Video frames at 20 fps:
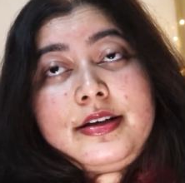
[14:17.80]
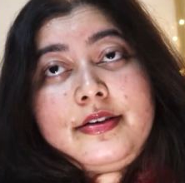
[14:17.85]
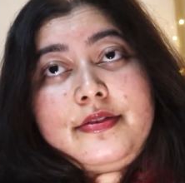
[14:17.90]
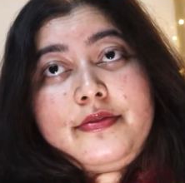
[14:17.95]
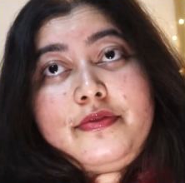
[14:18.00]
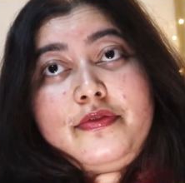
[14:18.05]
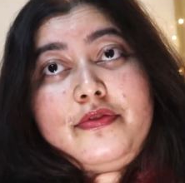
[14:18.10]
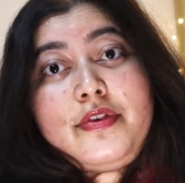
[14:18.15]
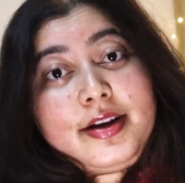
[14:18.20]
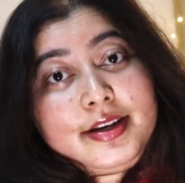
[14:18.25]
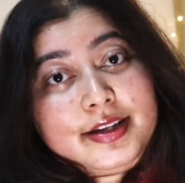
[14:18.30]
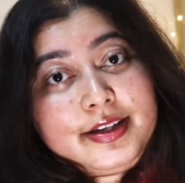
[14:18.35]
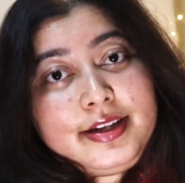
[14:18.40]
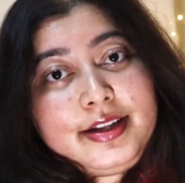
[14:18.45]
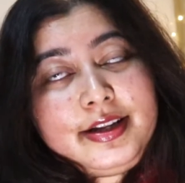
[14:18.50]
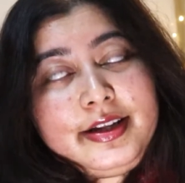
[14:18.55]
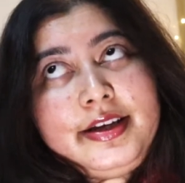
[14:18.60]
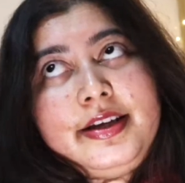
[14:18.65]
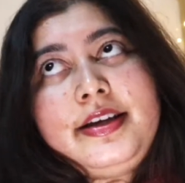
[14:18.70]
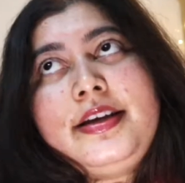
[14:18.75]

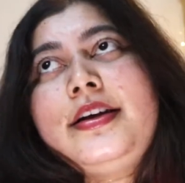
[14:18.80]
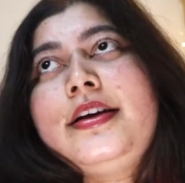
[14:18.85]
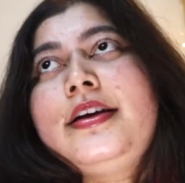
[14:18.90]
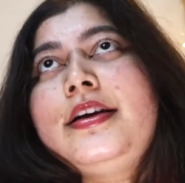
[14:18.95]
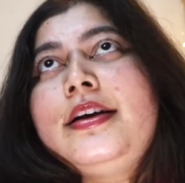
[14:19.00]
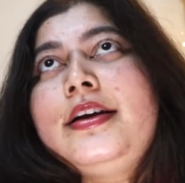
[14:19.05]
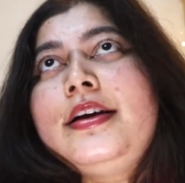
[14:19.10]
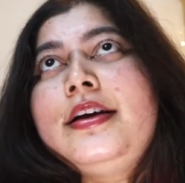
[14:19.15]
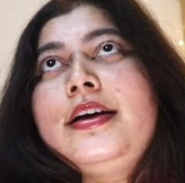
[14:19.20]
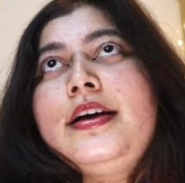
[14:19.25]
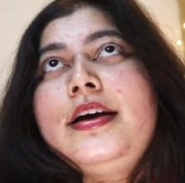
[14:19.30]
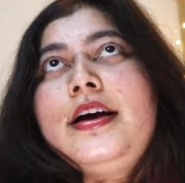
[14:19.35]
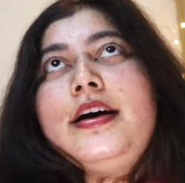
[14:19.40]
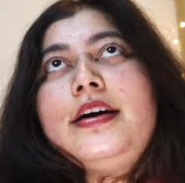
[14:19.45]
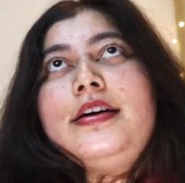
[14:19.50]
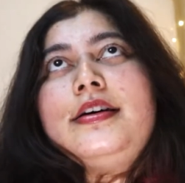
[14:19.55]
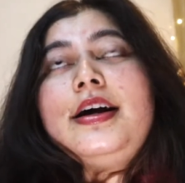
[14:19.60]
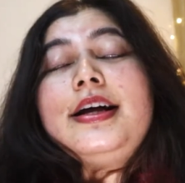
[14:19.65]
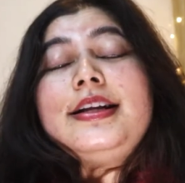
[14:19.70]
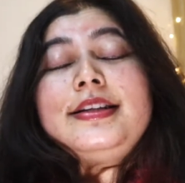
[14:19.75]
funnily
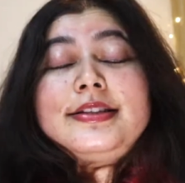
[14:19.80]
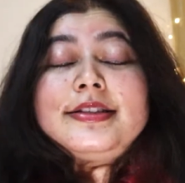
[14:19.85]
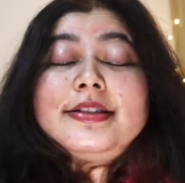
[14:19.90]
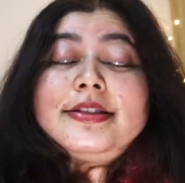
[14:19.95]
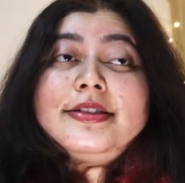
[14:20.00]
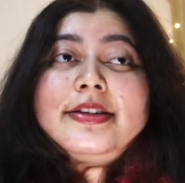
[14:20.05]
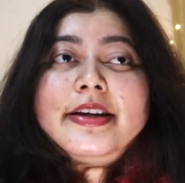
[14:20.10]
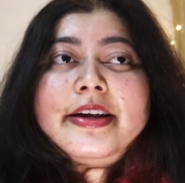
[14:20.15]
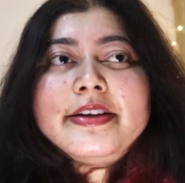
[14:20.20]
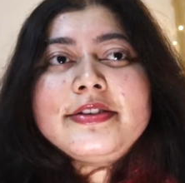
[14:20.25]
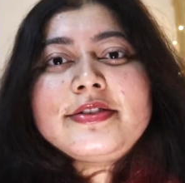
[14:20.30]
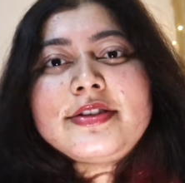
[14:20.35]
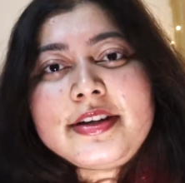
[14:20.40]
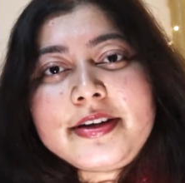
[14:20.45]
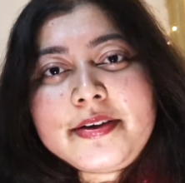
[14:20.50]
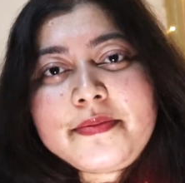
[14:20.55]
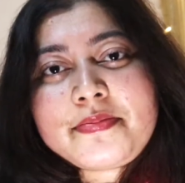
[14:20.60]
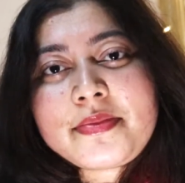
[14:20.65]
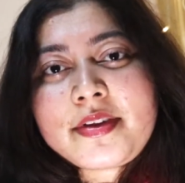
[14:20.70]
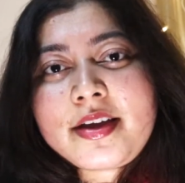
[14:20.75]
and
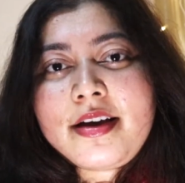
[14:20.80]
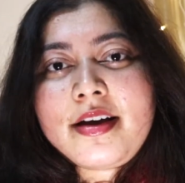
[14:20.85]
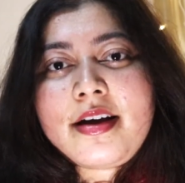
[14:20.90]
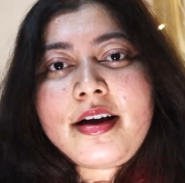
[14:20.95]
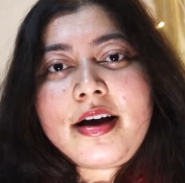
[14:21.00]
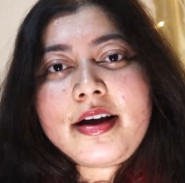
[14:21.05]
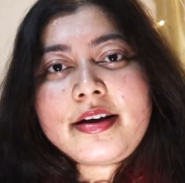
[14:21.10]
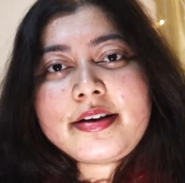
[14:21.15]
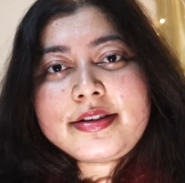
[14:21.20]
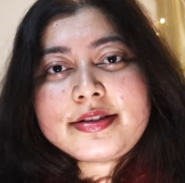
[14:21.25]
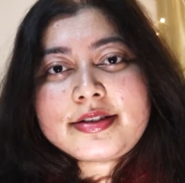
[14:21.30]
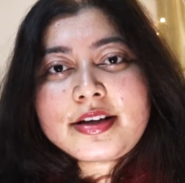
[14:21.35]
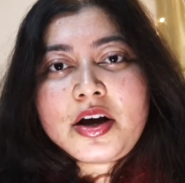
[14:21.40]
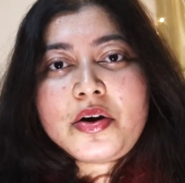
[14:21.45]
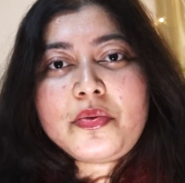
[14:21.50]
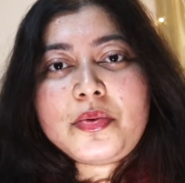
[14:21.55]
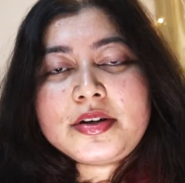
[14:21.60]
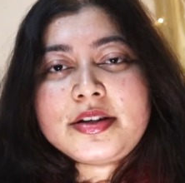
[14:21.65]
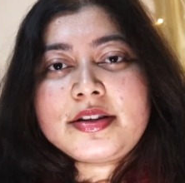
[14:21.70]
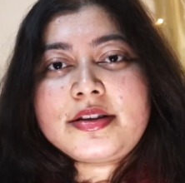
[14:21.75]
strangely, I
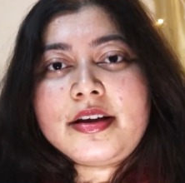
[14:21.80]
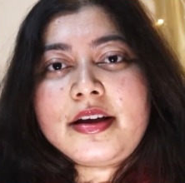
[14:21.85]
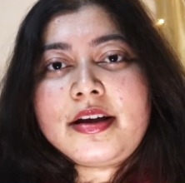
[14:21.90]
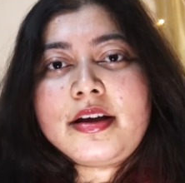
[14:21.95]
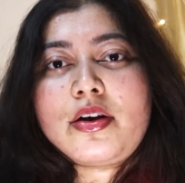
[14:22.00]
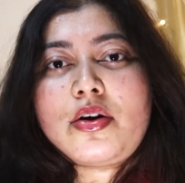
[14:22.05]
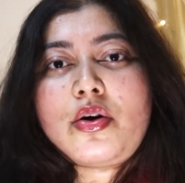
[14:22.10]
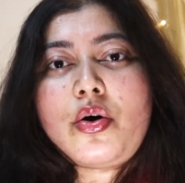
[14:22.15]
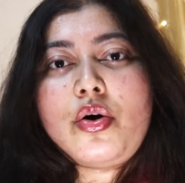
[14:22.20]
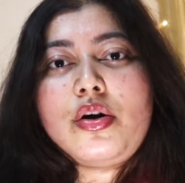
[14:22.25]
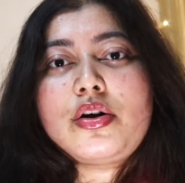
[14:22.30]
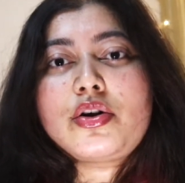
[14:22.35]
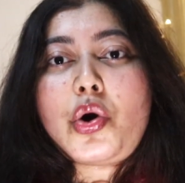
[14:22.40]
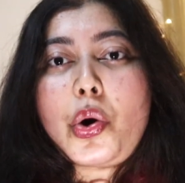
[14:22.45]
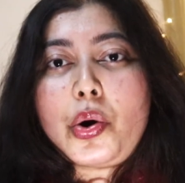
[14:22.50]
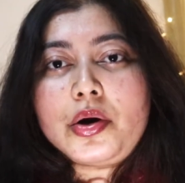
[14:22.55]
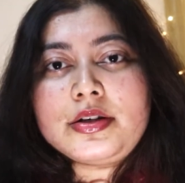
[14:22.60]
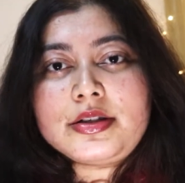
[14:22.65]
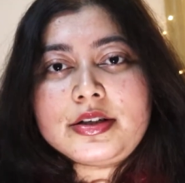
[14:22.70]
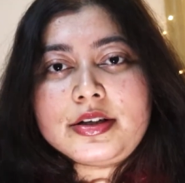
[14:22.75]
discovered a thing called
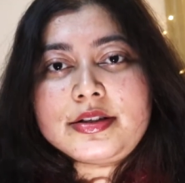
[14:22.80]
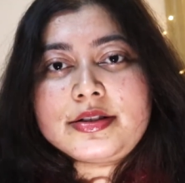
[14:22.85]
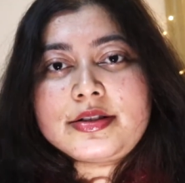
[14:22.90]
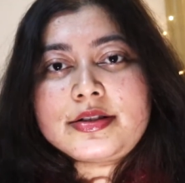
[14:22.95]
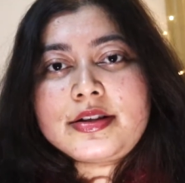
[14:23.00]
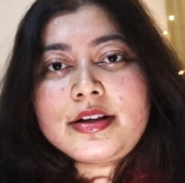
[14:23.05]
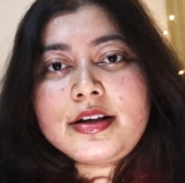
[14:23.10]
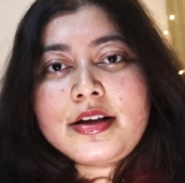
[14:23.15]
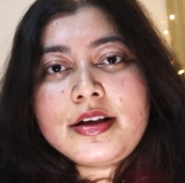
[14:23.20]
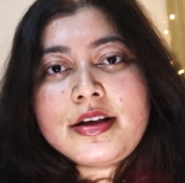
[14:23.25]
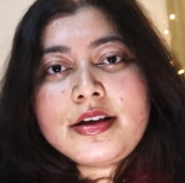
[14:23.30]
contests.